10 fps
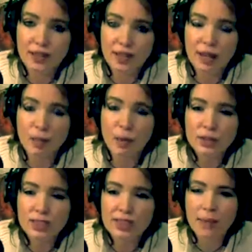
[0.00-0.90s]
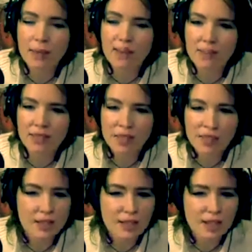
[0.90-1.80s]
And what does that mean
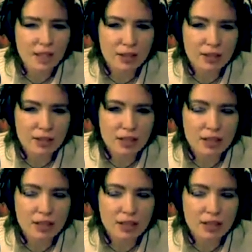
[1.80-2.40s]
these days?